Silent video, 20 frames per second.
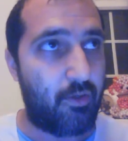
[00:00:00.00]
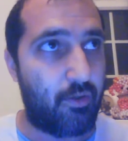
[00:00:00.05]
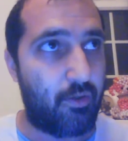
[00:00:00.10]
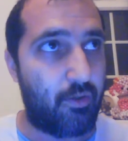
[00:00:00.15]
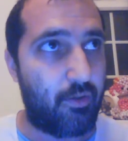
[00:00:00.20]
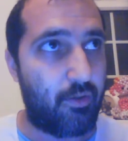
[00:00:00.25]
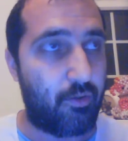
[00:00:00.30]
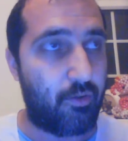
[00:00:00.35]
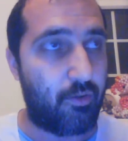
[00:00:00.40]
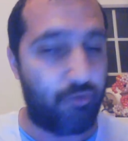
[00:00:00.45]

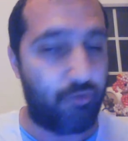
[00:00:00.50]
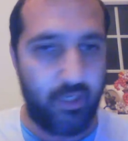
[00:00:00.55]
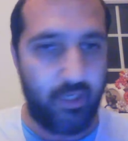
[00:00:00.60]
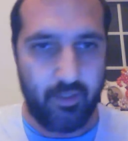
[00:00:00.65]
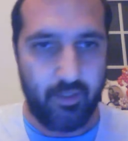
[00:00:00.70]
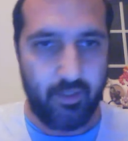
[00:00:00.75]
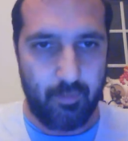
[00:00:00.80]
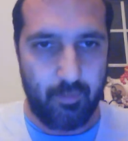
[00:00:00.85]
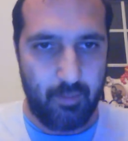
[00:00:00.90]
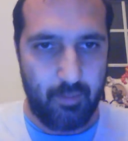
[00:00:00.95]
or
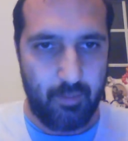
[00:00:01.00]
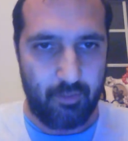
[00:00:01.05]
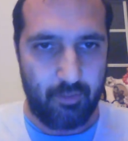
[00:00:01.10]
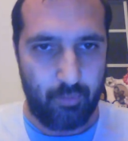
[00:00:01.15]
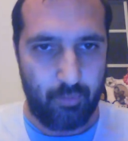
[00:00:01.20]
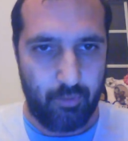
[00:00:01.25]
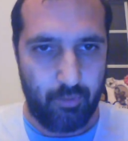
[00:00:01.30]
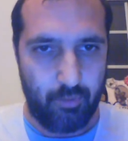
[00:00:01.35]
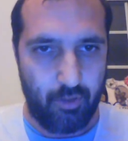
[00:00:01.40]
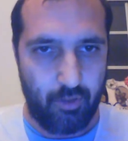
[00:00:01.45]
treating other people as
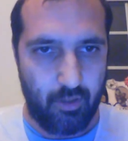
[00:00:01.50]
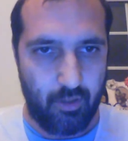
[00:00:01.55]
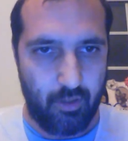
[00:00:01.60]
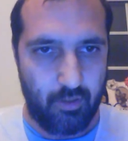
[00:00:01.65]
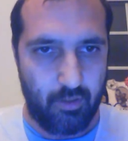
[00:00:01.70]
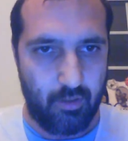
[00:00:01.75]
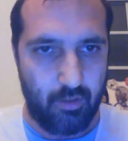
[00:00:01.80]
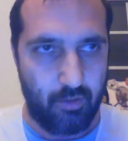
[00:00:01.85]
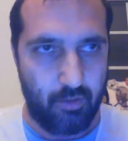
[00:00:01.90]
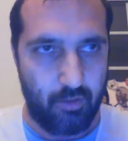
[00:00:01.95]
we would not
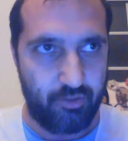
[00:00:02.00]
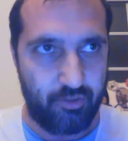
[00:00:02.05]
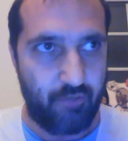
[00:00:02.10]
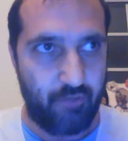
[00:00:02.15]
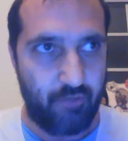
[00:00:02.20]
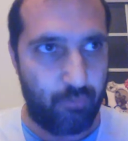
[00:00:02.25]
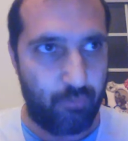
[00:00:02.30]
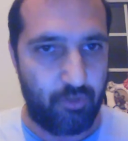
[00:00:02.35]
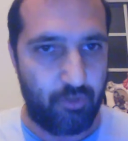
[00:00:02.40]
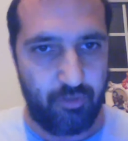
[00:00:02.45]

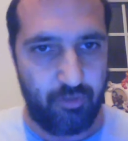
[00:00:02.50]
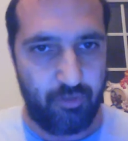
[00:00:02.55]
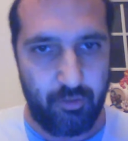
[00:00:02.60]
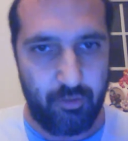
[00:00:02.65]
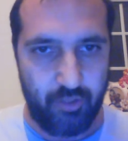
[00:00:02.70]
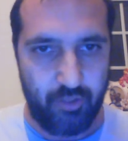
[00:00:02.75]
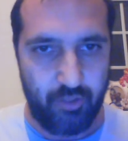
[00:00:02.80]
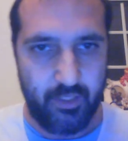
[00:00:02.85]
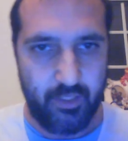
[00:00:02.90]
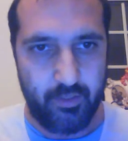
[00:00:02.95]
ourselves wish to be
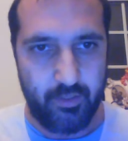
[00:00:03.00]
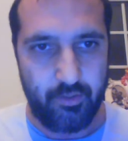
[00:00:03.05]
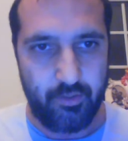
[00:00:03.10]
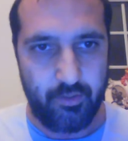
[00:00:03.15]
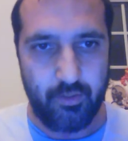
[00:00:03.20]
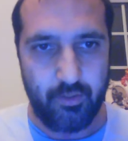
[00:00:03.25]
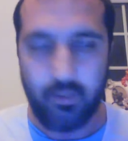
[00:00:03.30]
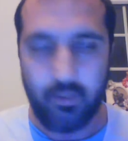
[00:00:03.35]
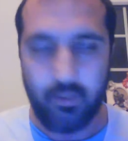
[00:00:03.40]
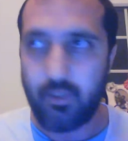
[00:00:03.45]
treated,
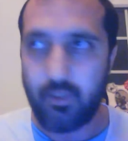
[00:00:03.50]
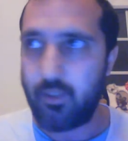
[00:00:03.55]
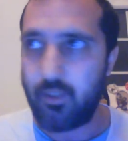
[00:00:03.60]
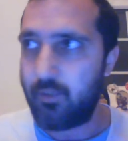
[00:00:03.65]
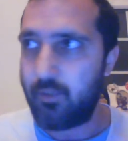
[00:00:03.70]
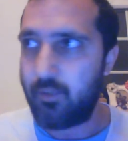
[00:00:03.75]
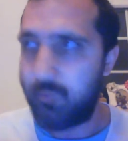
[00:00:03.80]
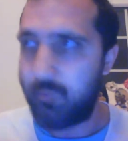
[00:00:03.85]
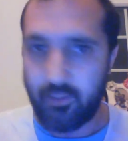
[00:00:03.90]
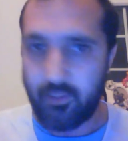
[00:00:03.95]

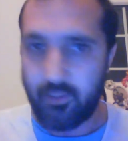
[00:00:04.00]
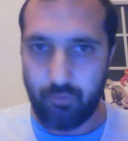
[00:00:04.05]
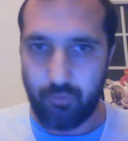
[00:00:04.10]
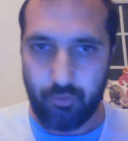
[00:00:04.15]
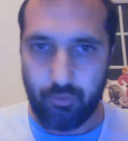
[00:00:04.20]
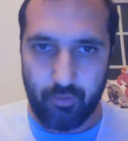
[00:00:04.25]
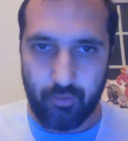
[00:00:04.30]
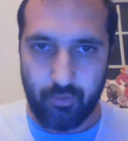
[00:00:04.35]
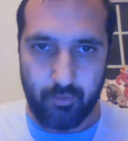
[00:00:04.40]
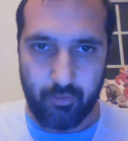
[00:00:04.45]
being
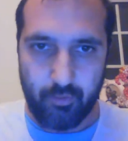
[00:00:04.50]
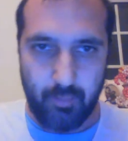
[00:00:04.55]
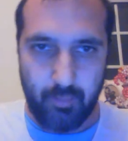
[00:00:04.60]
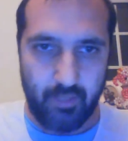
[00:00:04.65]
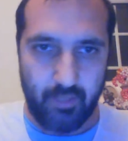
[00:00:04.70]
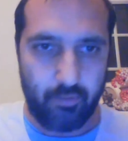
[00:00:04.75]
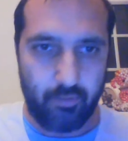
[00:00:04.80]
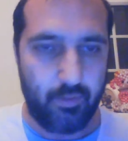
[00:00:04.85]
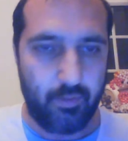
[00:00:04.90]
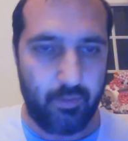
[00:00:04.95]
rude or
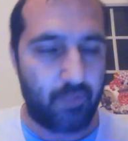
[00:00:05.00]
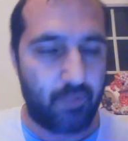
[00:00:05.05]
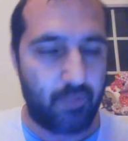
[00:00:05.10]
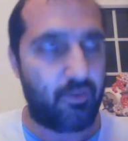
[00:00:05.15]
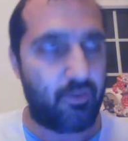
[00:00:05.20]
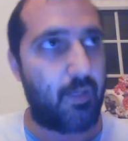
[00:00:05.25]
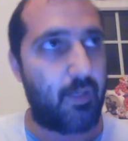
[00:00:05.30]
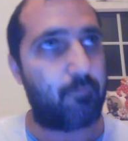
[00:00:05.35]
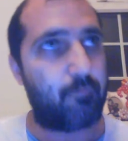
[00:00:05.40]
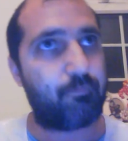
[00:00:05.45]
ill-mannered or things
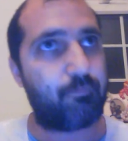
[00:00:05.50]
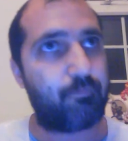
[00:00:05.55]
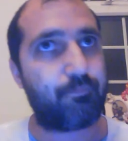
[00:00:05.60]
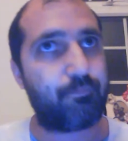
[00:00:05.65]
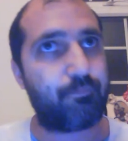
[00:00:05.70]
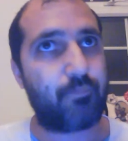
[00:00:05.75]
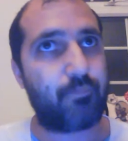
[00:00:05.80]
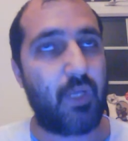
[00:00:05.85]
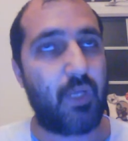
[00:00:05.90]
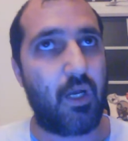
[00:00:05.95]
like
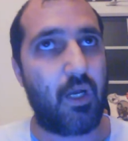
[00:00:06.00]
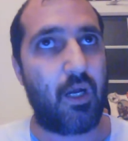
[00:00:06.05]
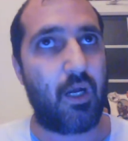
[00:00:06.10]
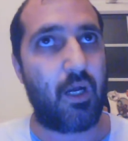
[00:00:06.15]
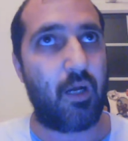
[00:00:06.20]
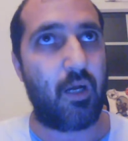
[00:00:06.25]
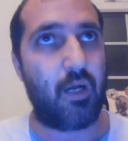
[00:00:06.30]
that.